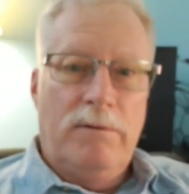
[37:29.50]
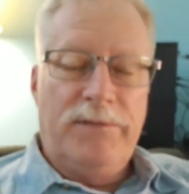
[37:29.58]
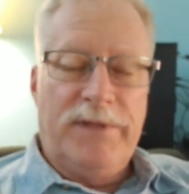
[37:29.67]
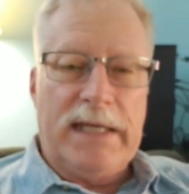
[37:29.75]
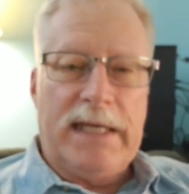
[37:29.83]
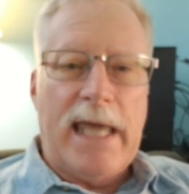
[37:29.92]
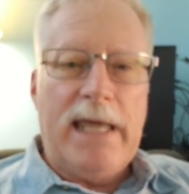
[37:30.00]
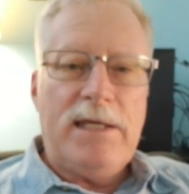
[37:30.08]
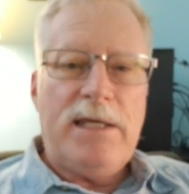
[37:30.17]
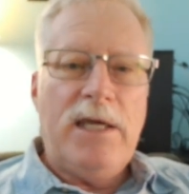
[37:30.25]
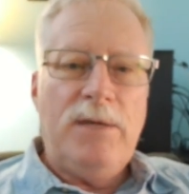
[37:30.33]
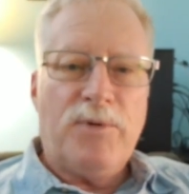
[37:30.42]
the
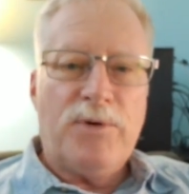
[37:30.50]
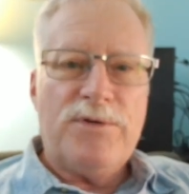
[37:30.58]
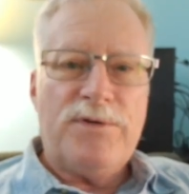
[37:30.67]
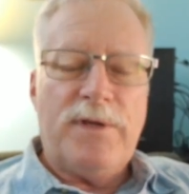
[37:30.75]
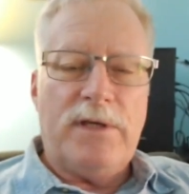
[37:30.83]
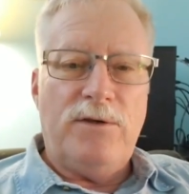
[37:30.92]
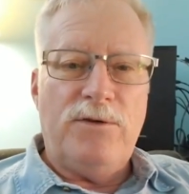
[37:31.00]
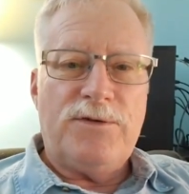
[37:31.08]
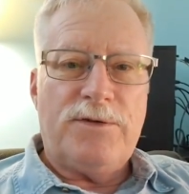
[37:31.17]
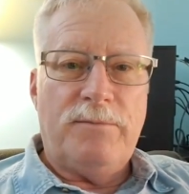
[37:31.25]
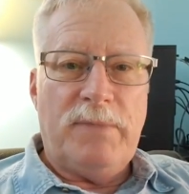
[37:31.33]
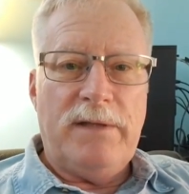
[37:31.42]
gatekeepers that used
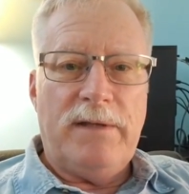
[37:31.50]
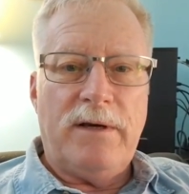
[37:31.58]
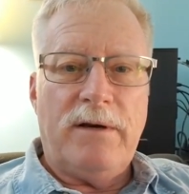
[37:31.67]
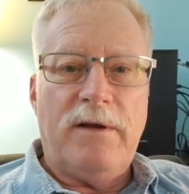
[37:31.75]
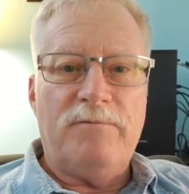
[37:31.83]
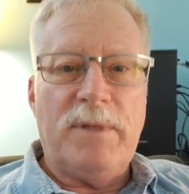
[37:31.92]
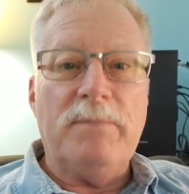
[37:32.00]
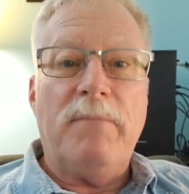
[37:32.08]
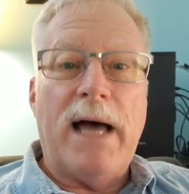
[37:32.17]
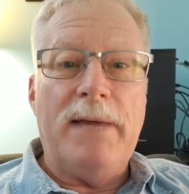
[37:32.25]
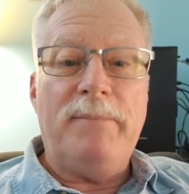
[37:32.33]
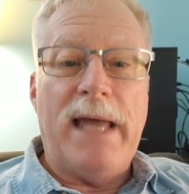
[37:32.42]
to be there have been
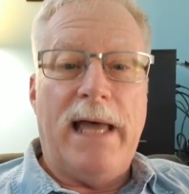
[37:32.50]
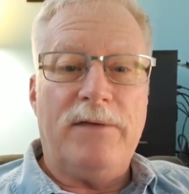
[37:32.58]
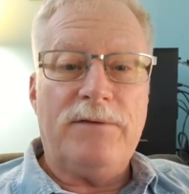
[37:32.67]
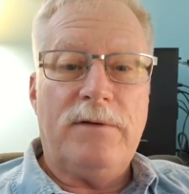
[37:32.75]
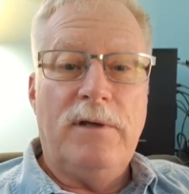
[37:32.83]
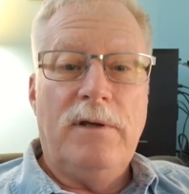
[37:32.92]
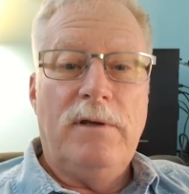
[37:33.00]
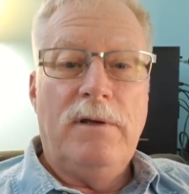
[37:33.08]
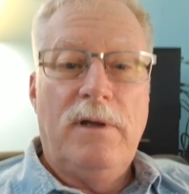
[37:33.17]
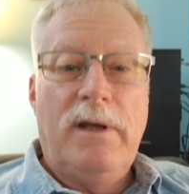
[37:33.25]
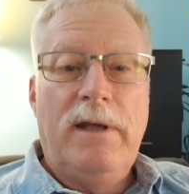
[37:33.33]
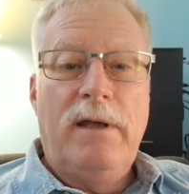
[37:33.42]
bypassed.
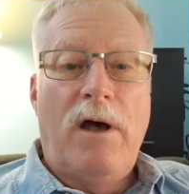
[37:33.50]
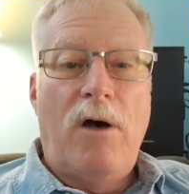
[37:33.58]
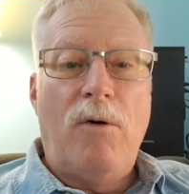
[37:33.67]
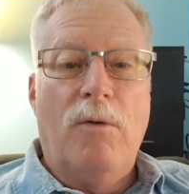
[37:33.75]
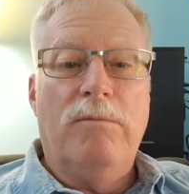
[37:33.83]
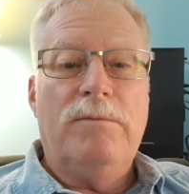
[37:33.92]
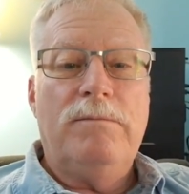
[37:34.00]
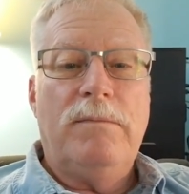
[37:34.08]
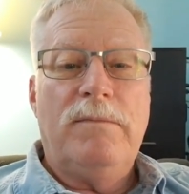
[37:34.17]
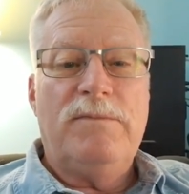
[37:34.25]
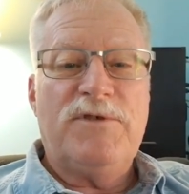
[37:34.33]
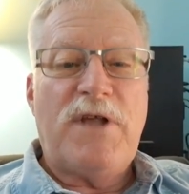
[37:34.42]
Oh,
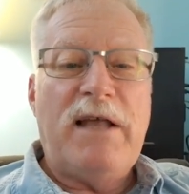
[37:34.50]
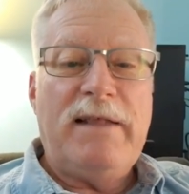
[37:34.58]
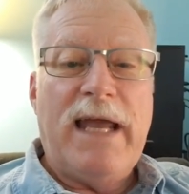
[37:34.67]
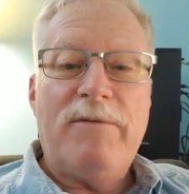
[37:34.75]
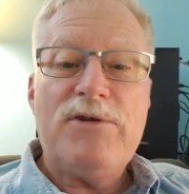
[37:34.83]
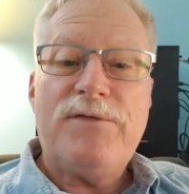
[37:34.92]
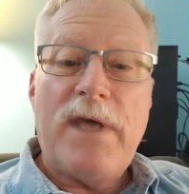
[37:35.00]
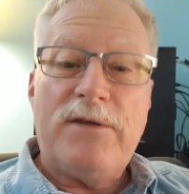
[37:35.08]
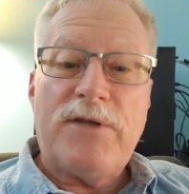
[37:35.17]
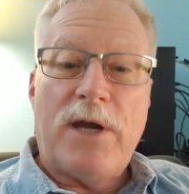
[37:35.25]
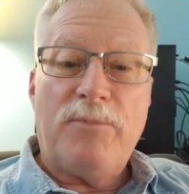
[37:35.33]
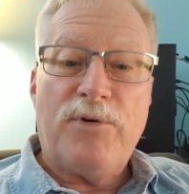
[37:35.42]
slightly average,
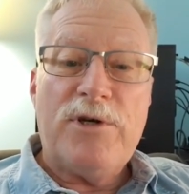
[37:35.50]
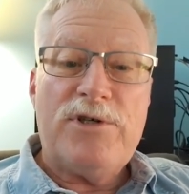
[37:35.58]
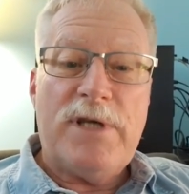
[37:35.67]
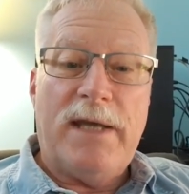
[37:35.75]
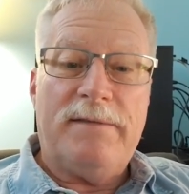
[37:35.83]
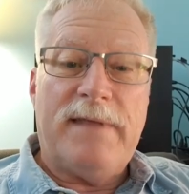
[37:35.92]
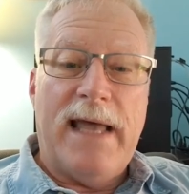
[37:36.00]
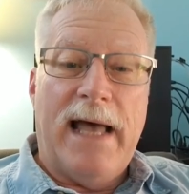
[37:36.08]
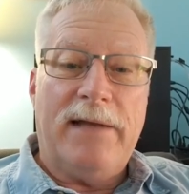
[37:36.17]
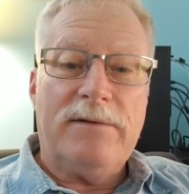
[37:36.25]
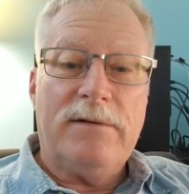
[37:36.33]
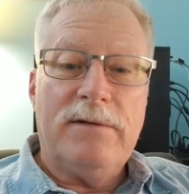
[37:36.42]
thanks. I appreciate
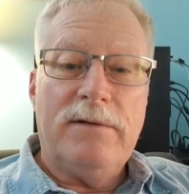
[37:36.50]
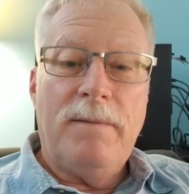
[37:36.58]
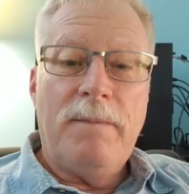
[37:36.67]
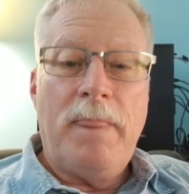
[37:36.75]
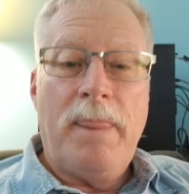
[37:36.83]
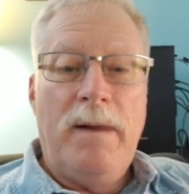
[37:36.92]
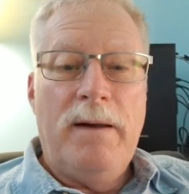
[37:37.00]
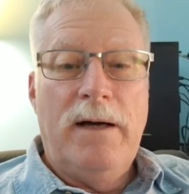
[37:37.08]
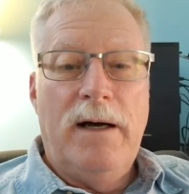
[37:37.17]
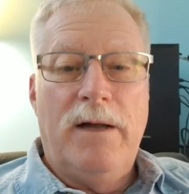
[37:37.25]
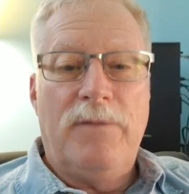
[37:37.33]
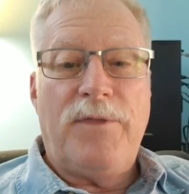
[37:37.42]
that.
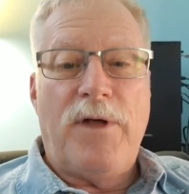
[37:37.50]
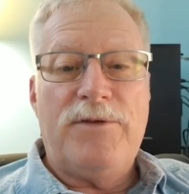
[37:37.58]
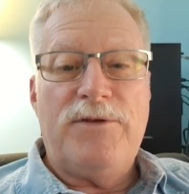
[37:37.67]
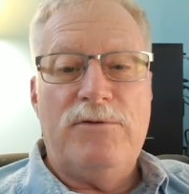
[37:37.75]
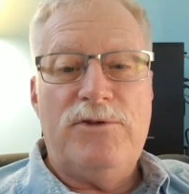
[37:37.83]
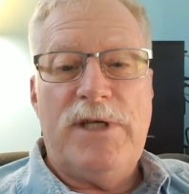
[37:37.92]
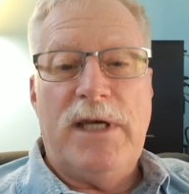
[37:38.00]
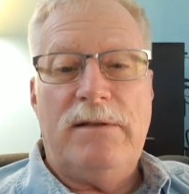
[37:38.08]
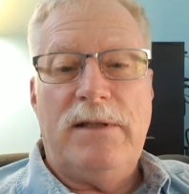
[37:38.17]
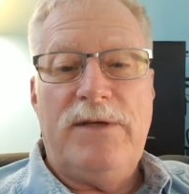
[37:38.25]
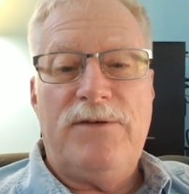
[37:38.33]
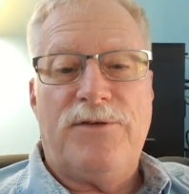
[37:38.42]
Thoughts on
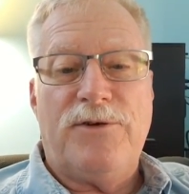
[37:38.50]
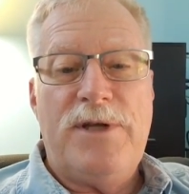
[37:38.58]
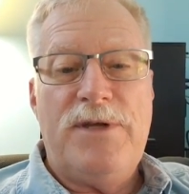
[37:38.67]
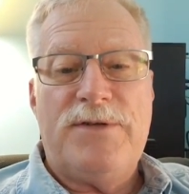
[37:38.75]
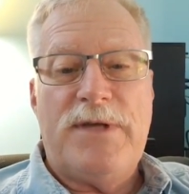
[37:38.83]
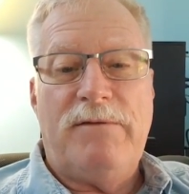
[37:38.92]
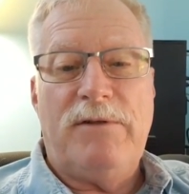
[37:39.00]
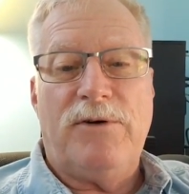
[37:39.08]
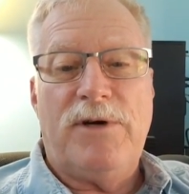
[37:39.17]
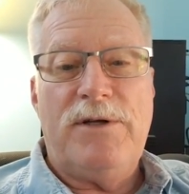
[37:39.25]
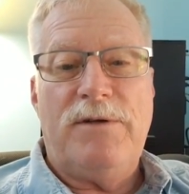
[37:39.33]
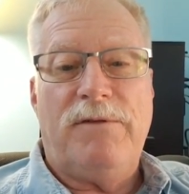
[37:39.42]
JetLinks 37
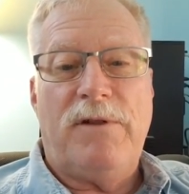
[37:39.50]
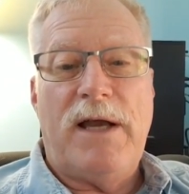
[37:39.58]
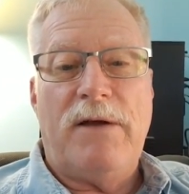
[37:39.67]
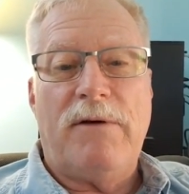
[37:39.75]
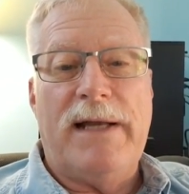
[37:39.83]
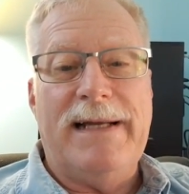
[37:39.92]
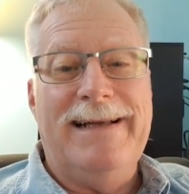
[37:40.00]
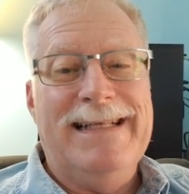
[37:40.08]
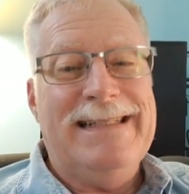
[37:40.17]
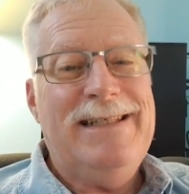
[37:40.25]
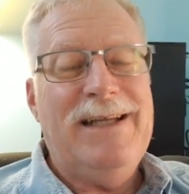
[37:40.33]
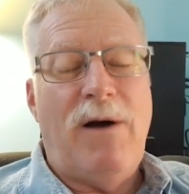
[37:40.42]
learning to fly right now?
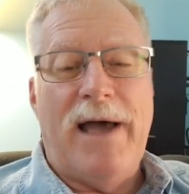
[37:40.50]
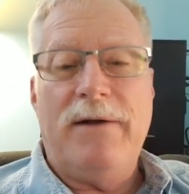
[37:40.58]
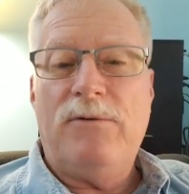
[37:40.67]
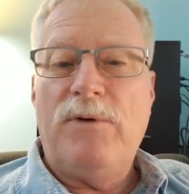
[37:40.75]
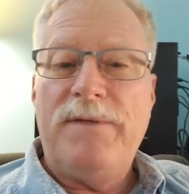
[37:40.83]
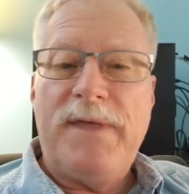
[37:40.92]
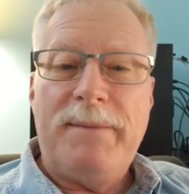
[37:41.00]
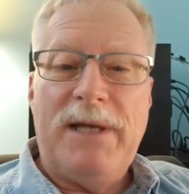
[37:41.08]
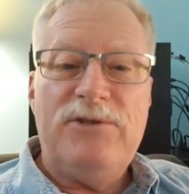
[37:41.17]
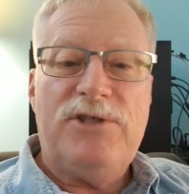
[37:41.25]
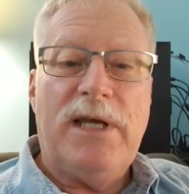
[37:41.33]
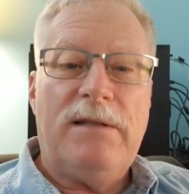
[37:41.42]
I don't know anything
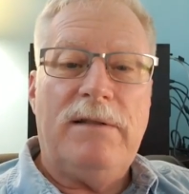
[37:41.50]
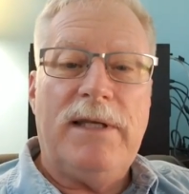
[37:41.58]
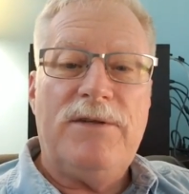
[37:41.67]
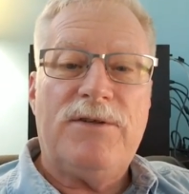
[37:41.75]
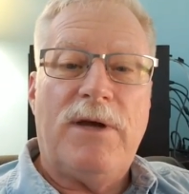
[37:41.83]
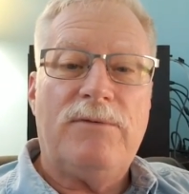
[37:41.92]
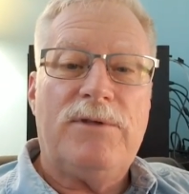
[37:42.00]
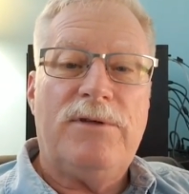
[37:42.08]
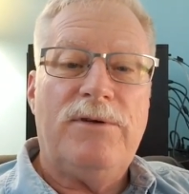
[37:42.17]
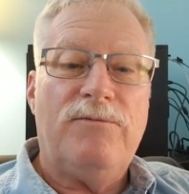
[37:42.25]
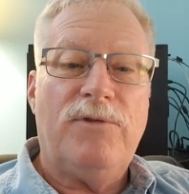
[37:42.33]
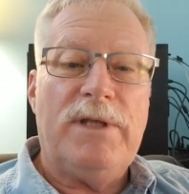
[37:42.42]
about JetLinks, so I
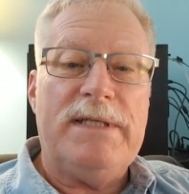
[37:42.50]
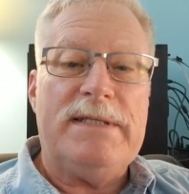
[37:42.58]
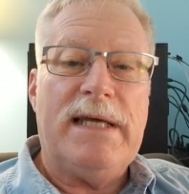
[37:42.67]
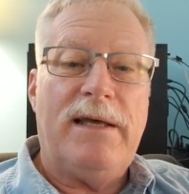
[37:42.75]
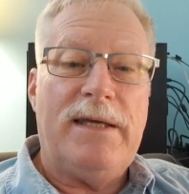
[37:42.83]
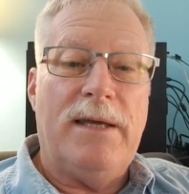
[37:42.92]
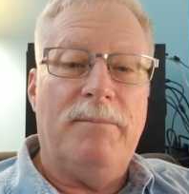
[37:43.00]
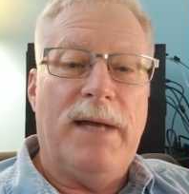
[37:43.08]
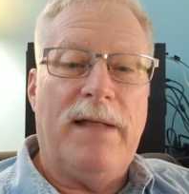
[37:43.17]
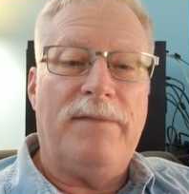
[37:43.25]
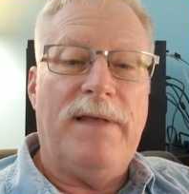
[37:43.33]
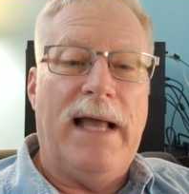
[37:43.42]
couldn't really tell you
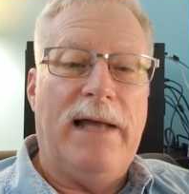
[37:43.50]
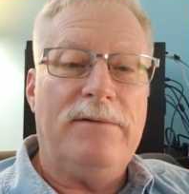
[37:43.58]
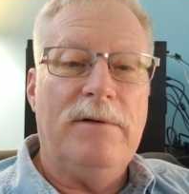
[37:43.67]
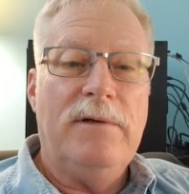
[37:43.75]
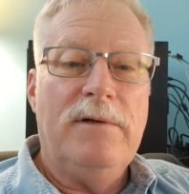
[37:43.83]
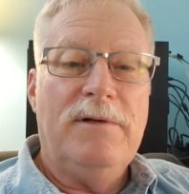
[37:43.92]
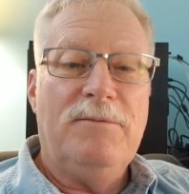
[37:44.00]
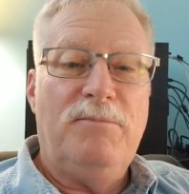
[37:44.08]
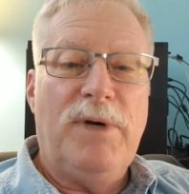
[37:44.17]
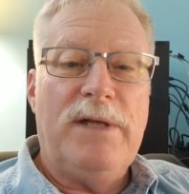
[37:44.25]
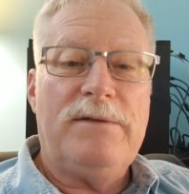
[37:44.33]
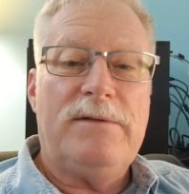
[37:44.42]
about that.
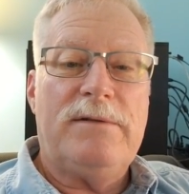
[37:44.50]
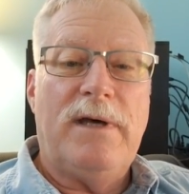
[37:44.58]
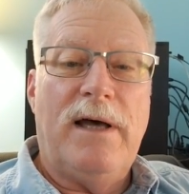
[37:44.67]
But